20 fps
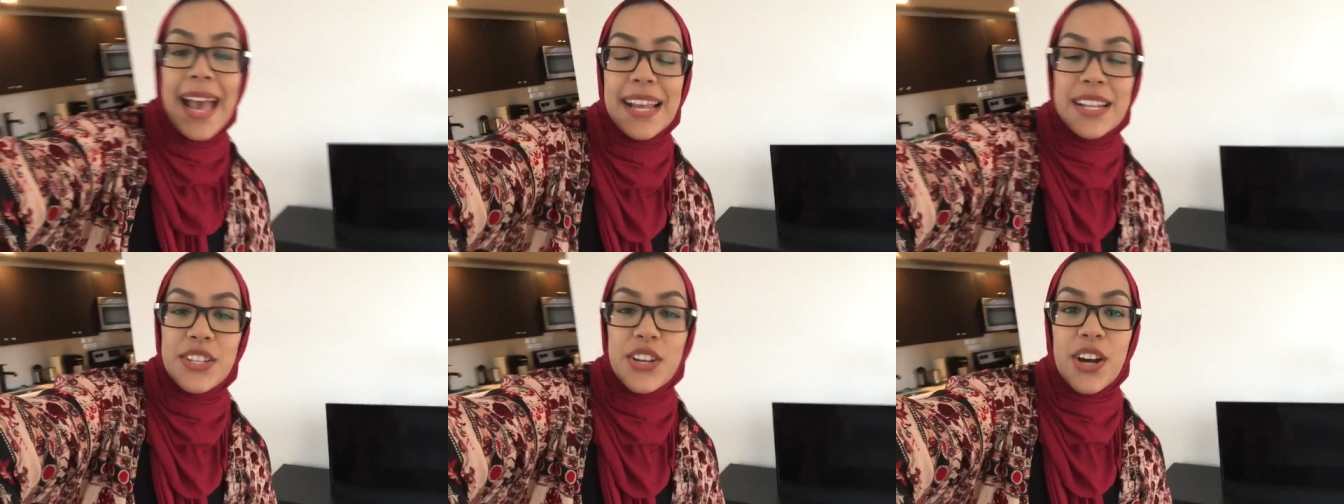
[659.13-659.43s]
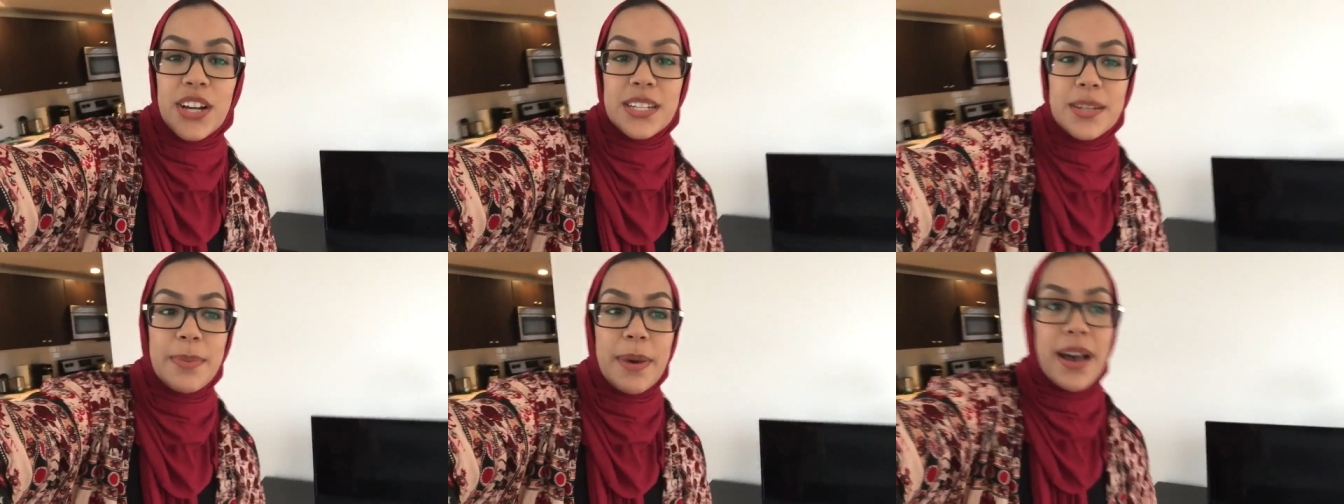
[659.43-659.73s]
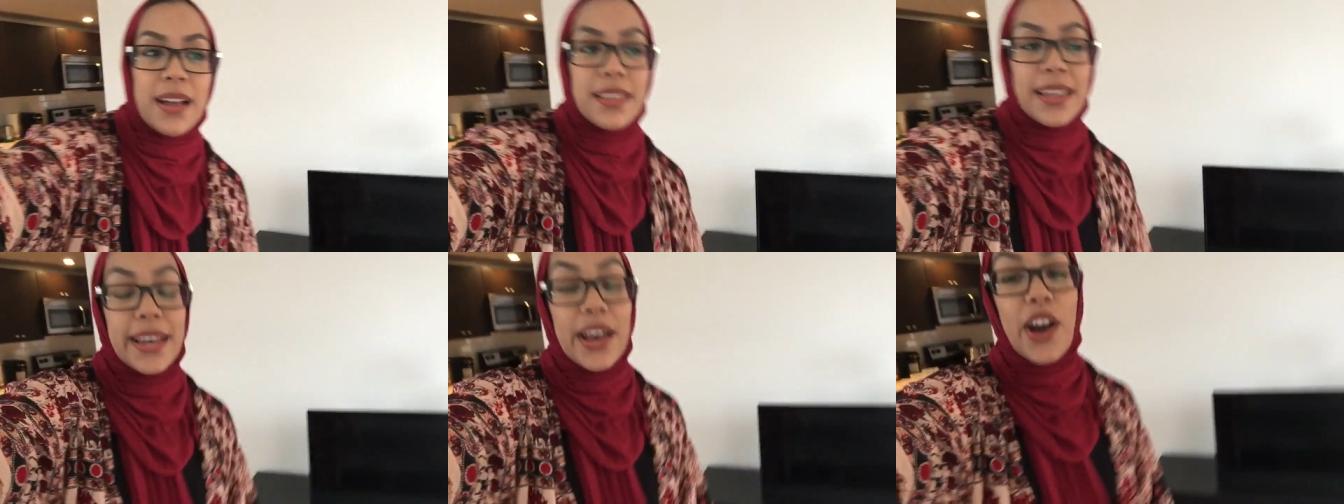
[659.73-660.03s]
and talked
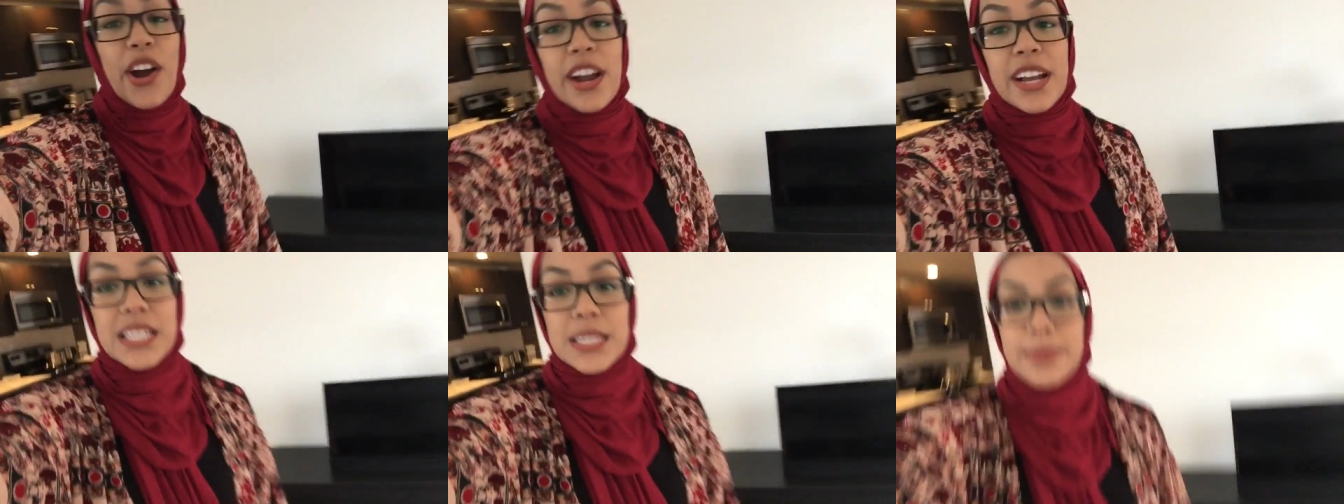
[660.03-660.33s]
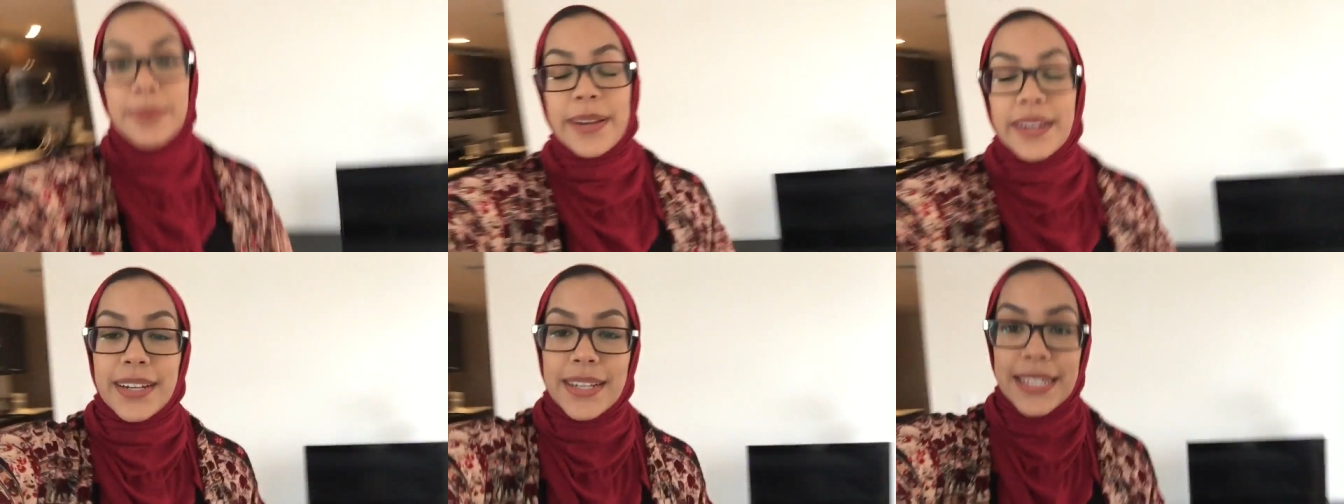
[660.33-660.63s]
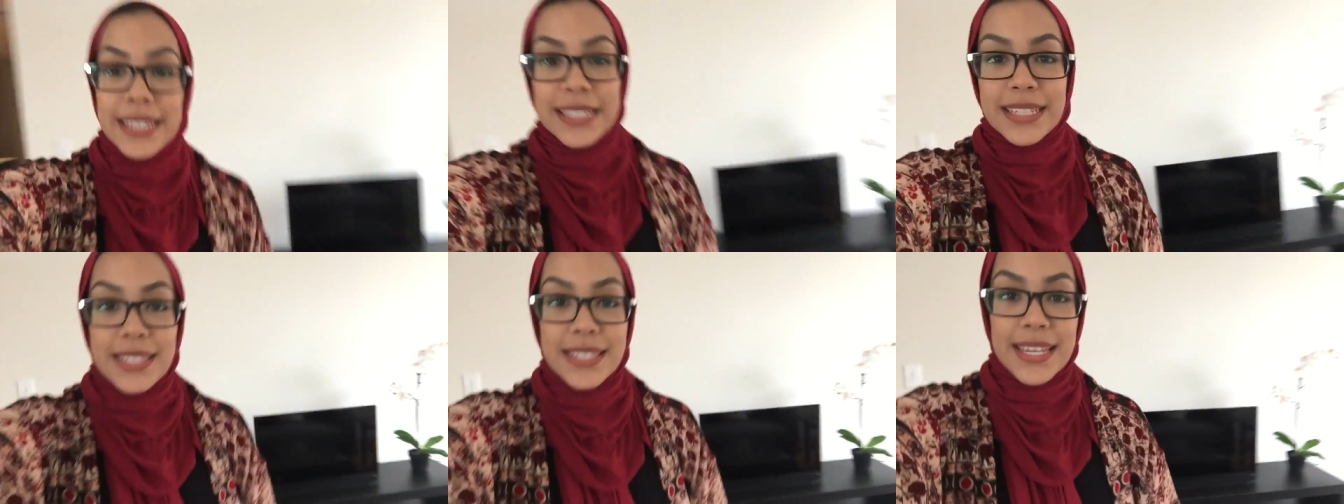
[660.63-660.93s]
about like our
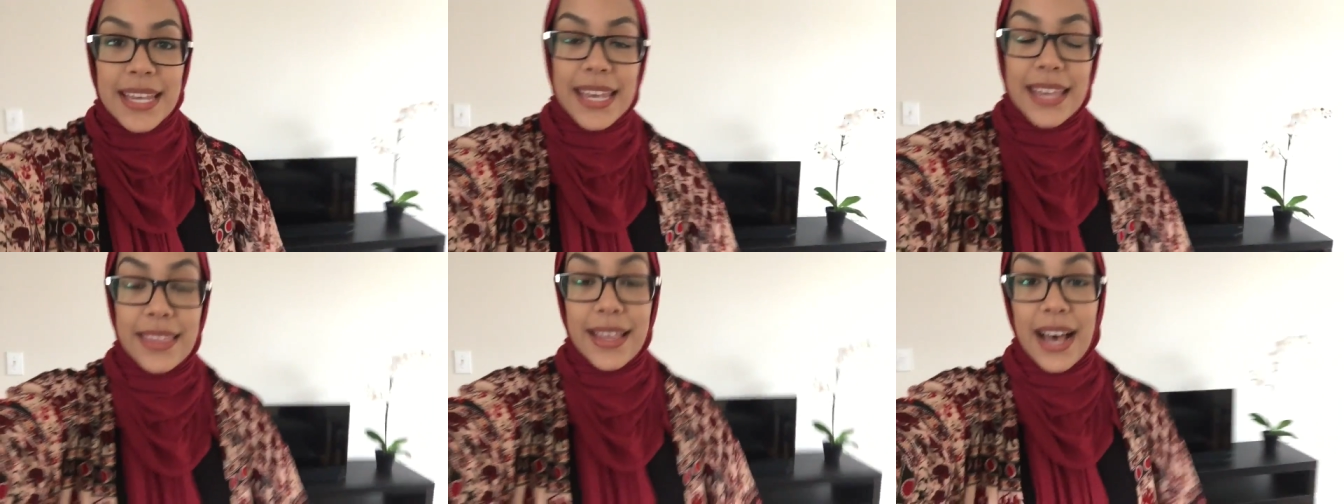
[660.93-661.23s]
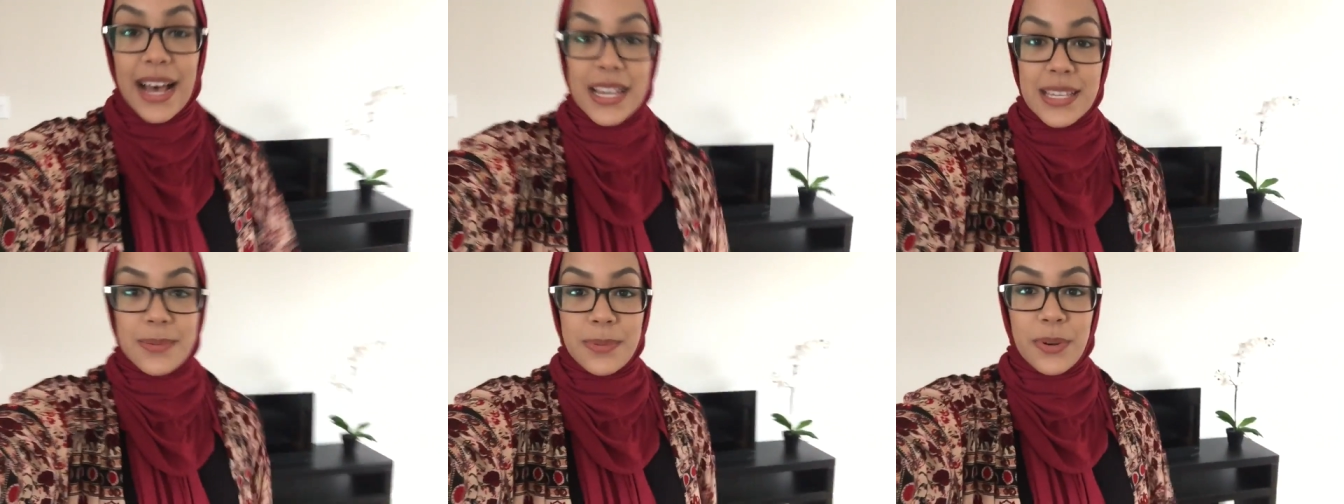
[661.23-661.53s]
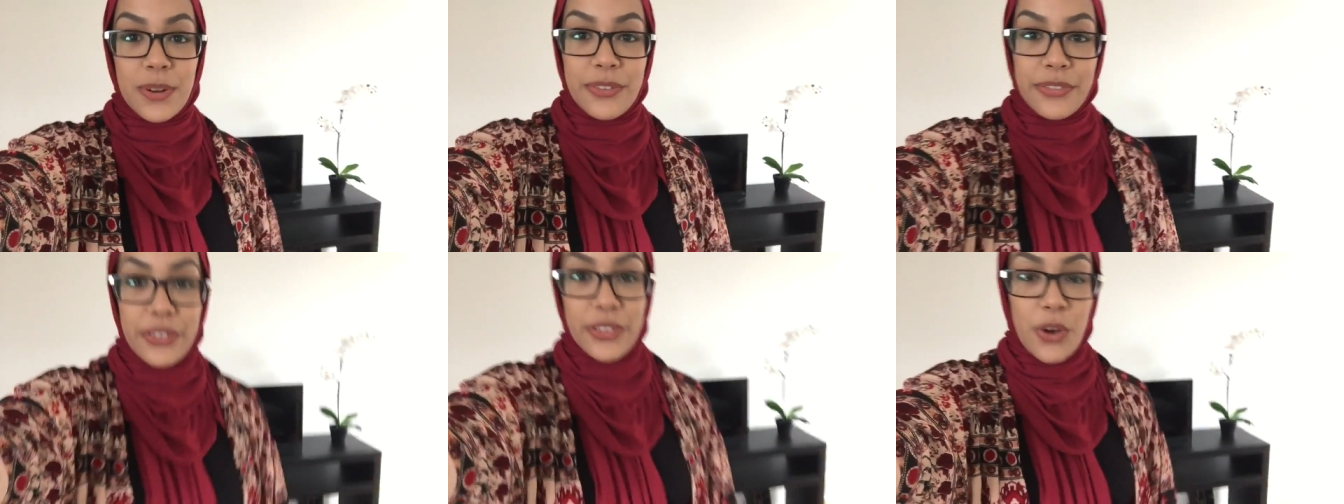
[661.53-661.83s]
experience in the
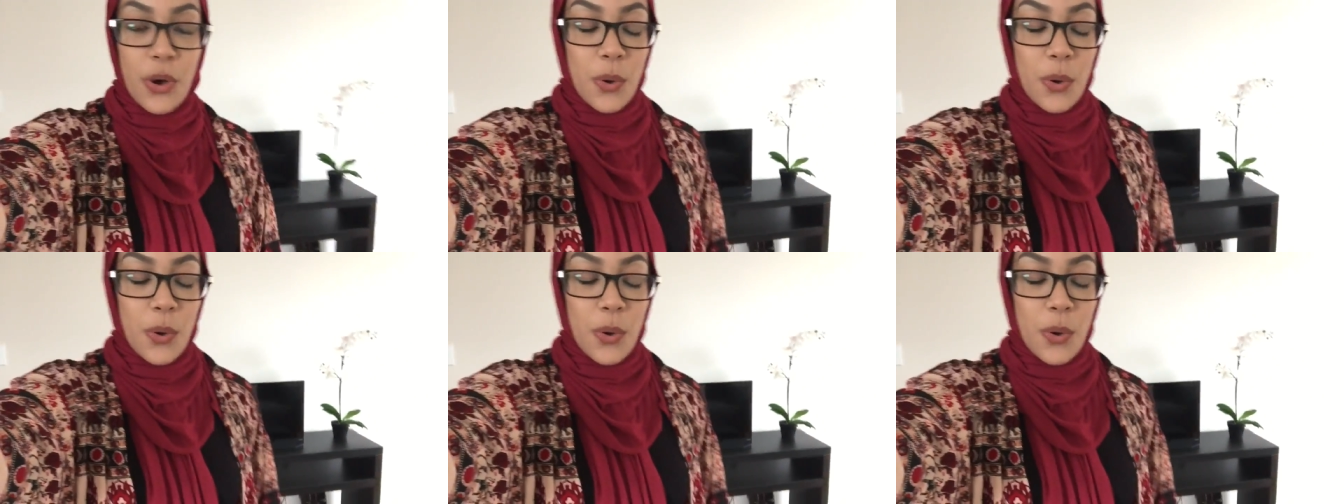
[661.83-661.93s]
hospital for the